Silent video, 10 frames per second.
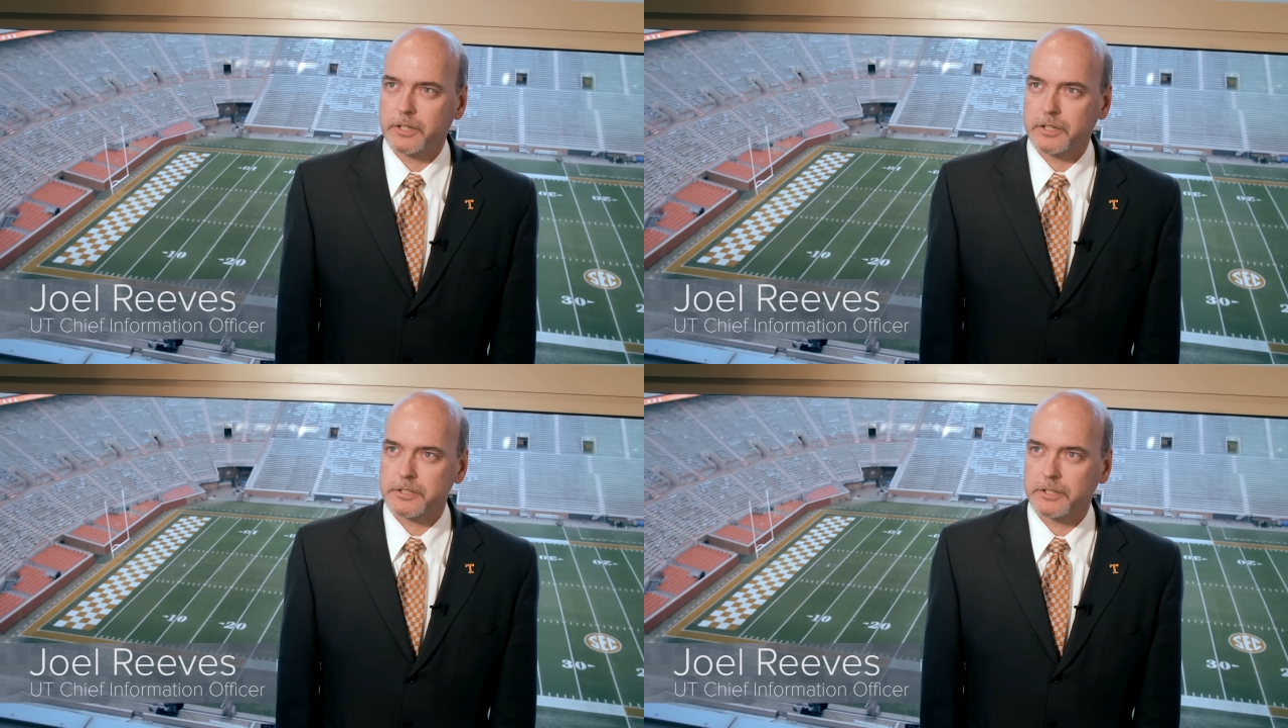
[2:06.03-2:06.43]

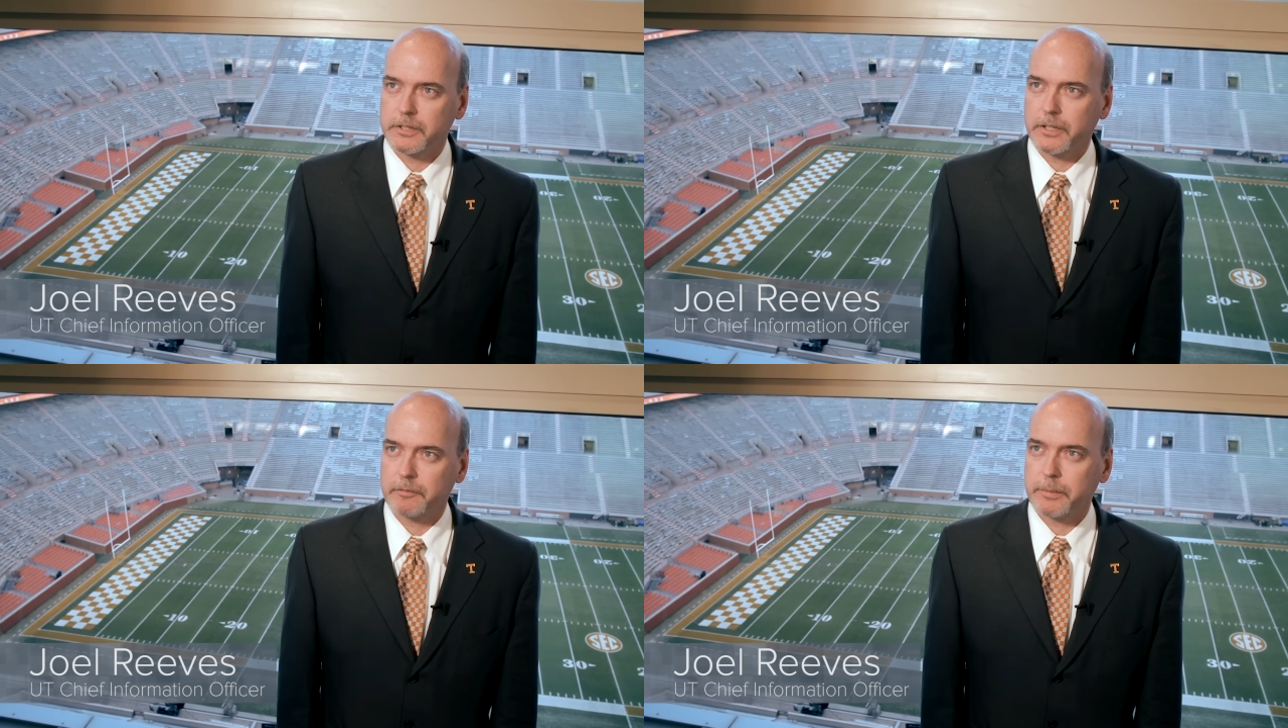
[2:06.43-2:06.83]

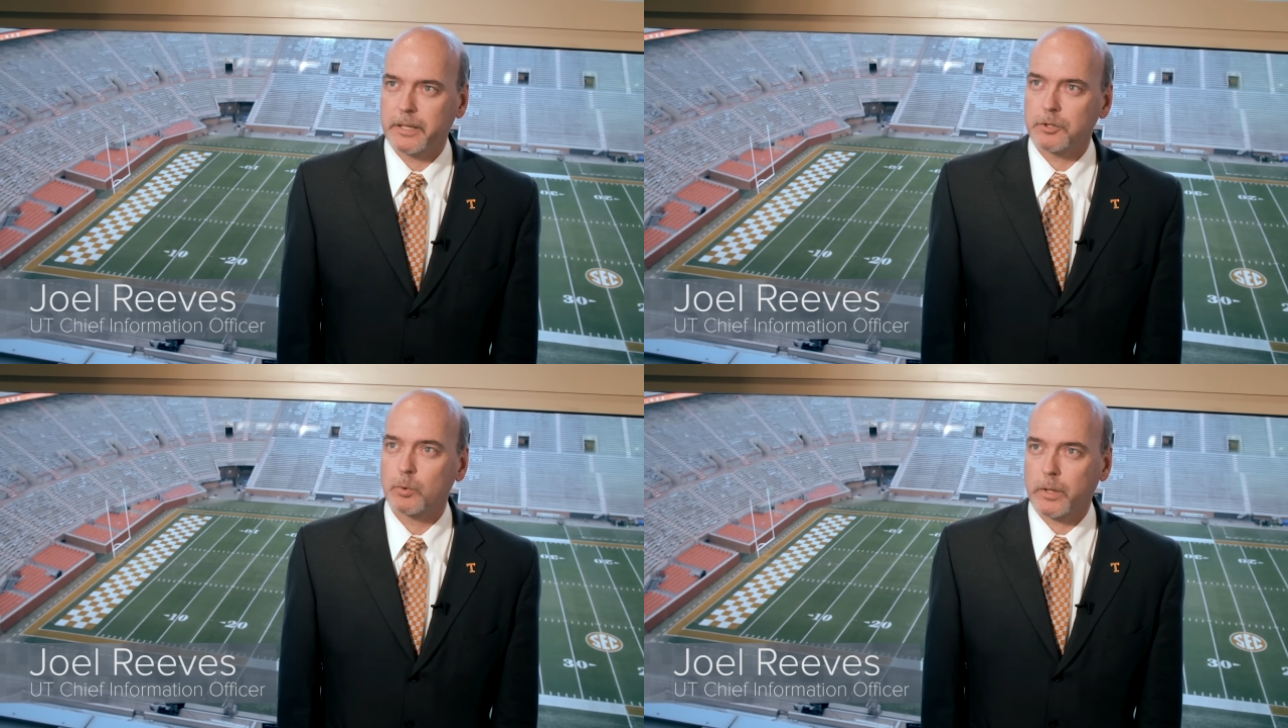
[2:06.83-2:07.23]
Tennessee, and I've been
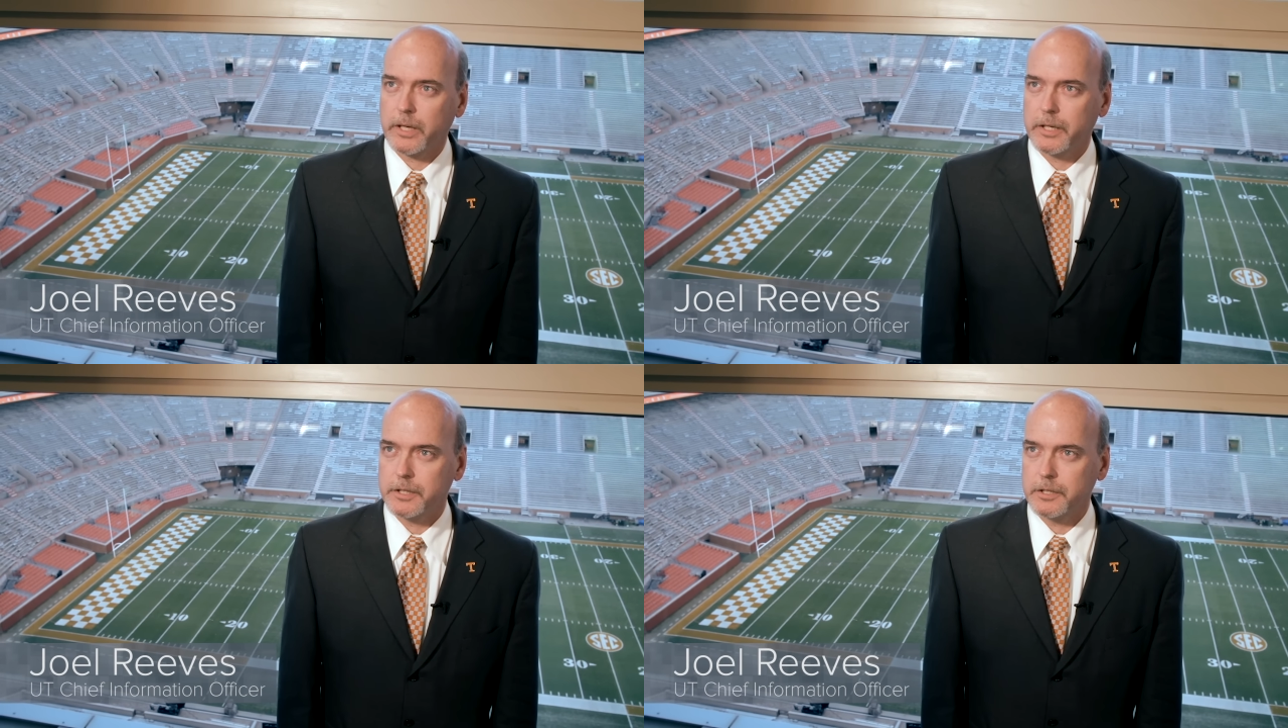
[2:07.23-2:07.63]
here
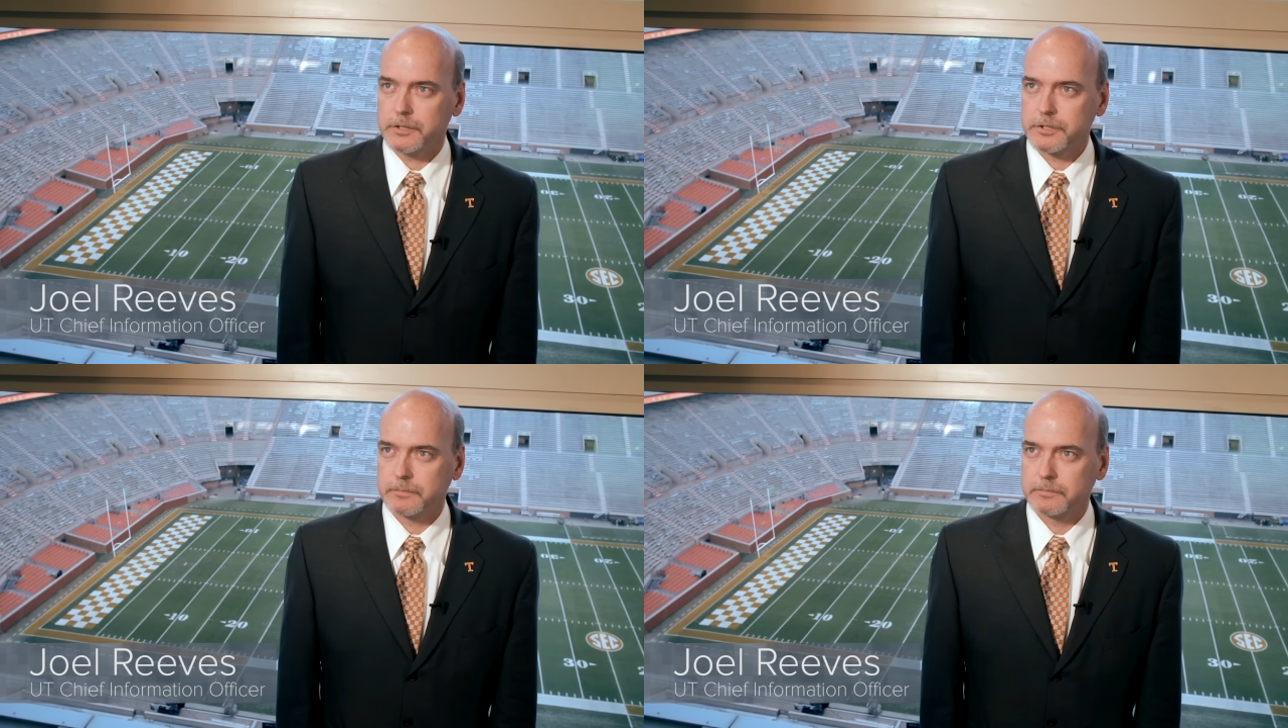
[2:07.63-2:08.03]
28 years.